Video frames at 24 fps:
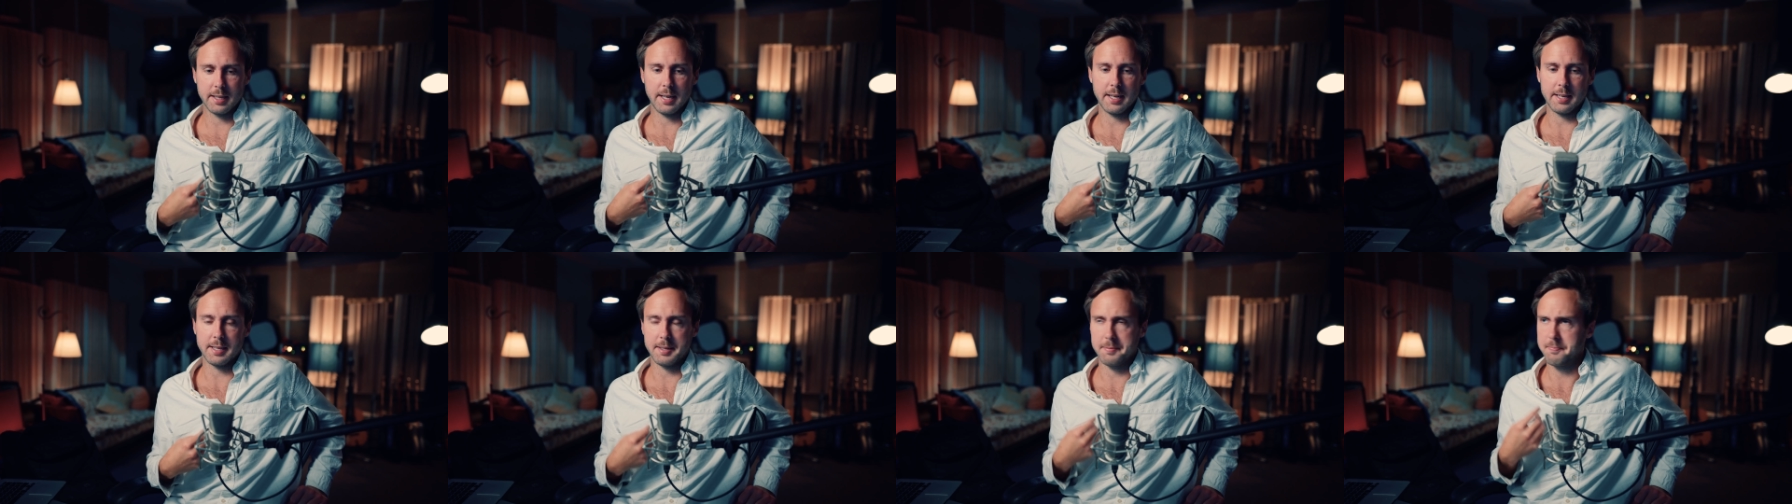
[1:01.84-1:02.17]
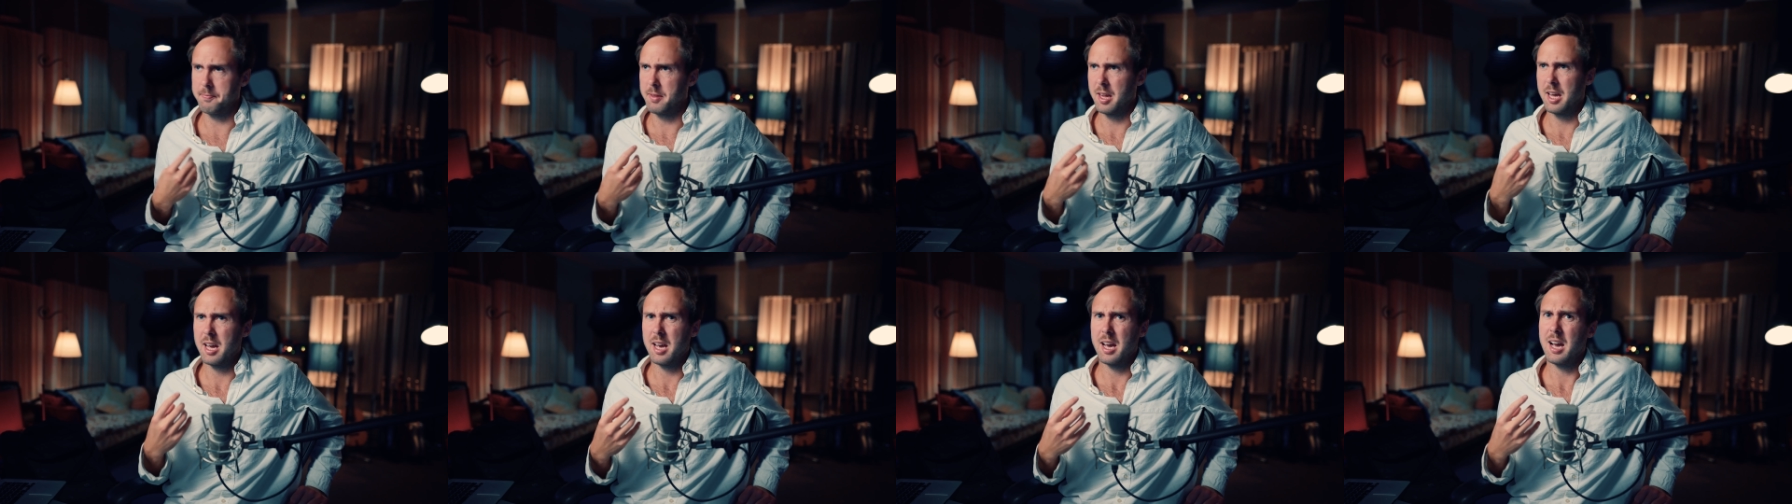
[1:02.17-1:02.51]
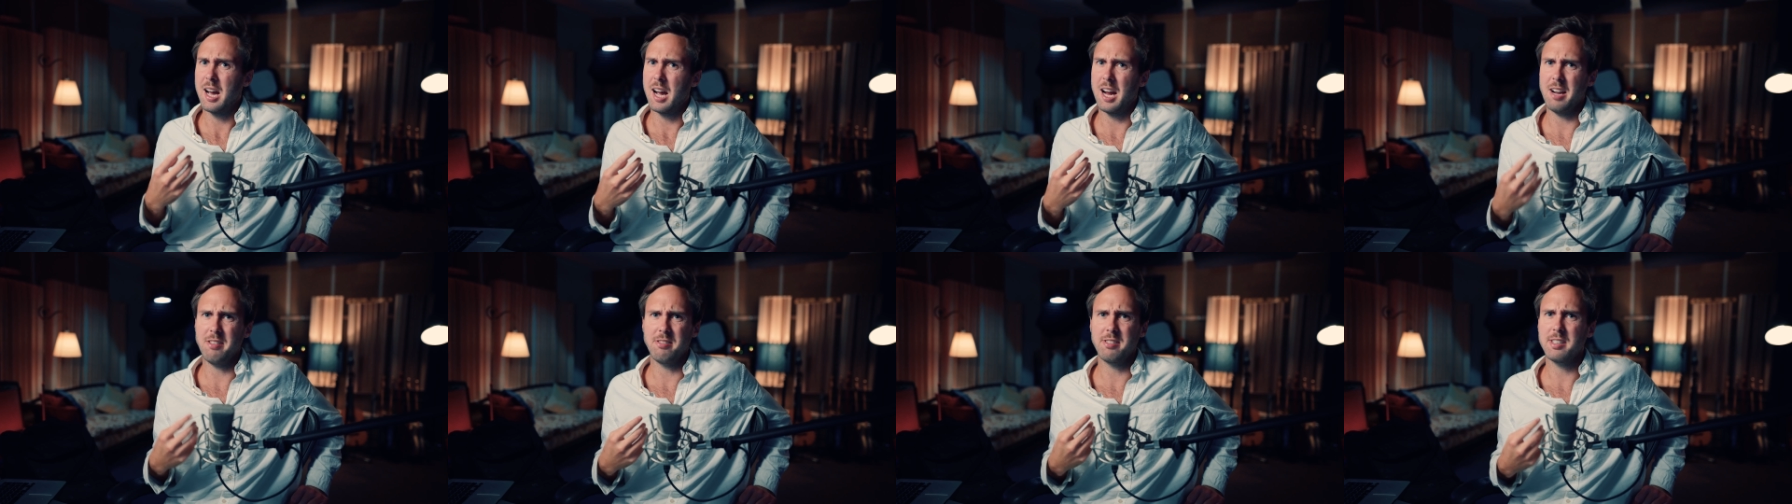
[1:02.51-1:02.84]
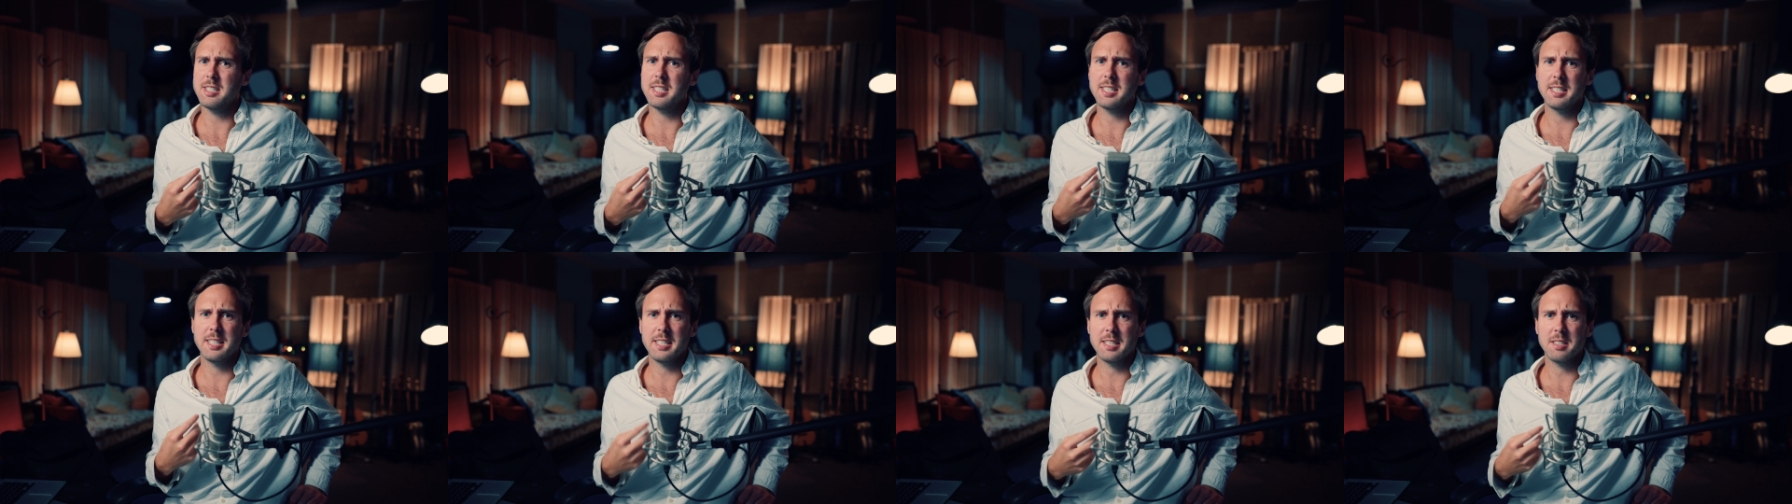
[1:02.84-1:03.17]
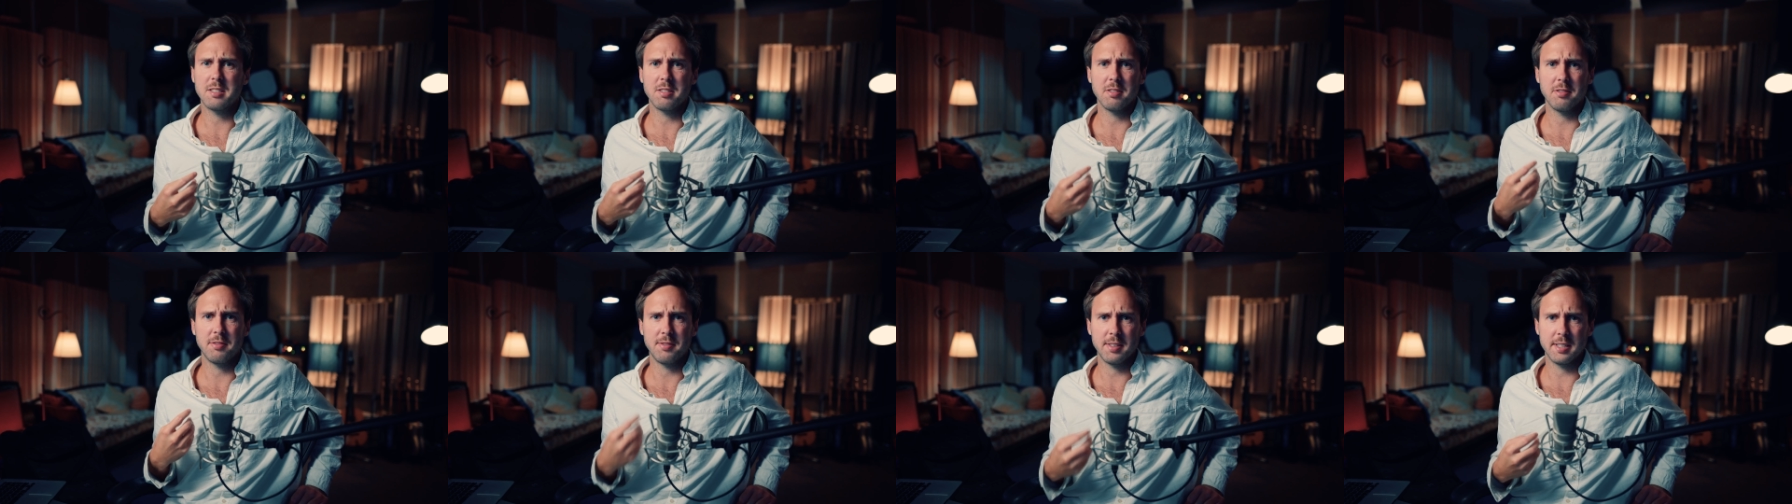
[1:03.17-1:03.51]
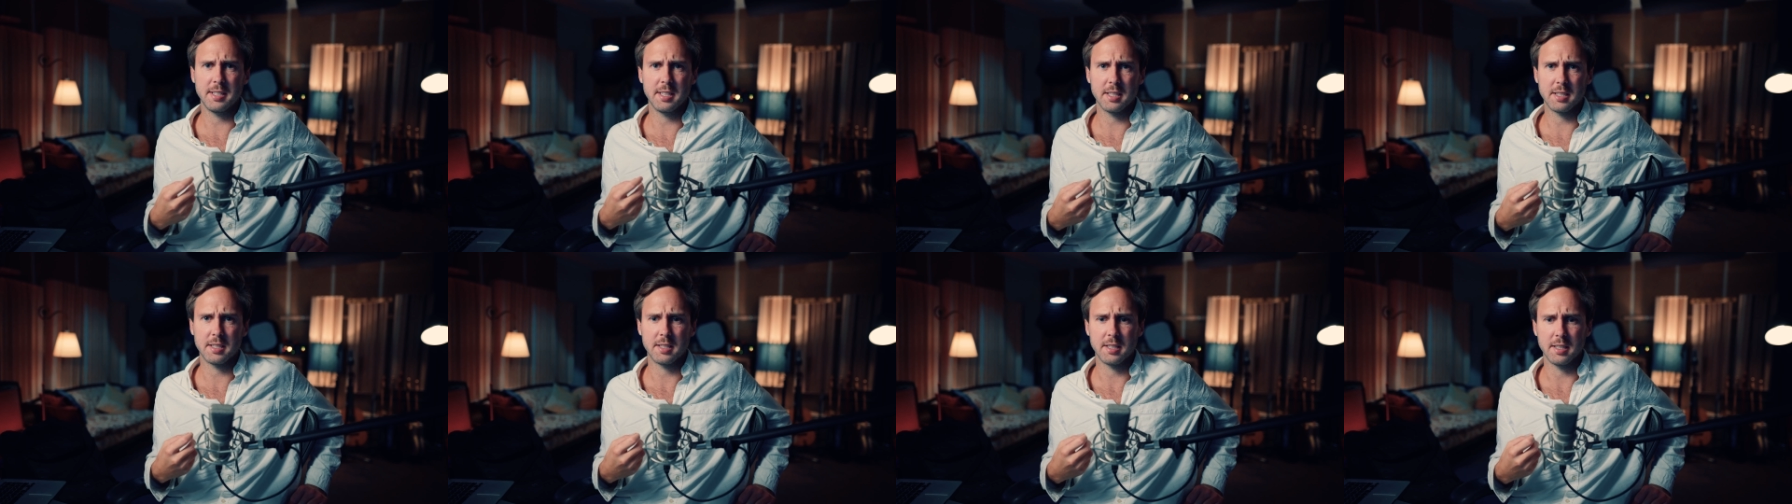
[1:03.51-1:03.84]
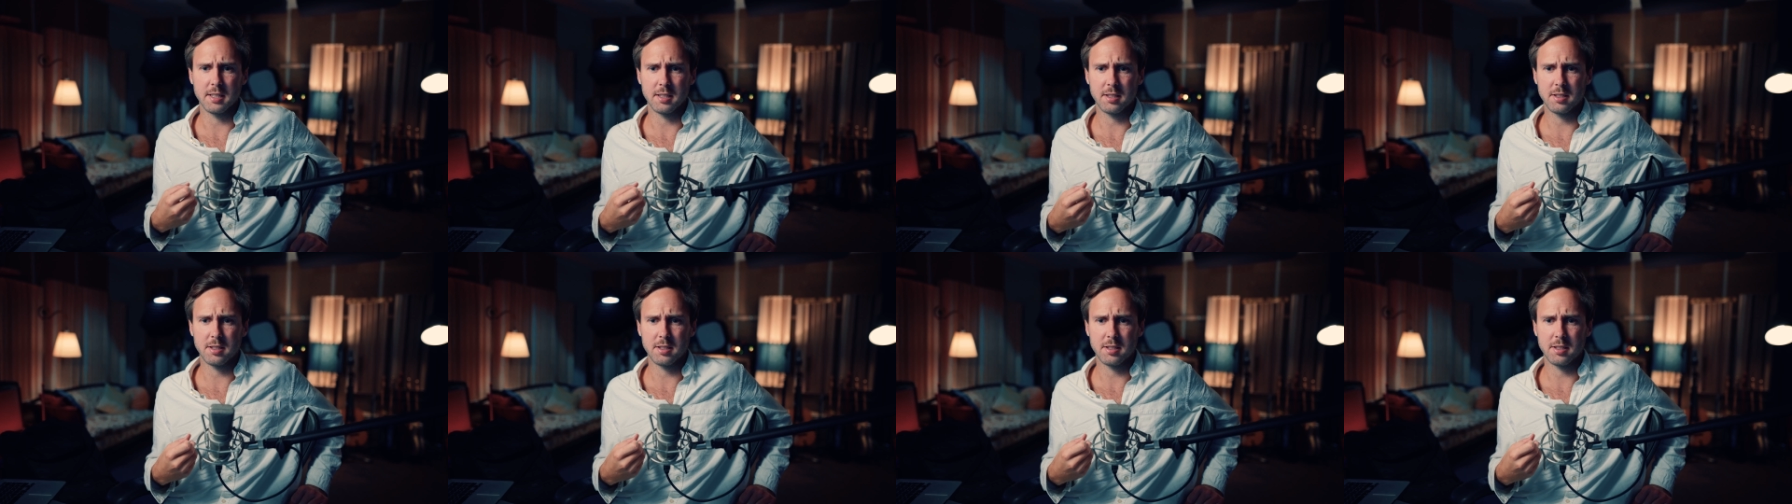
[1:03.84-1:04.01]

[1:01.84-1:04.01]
that I really need to finish it.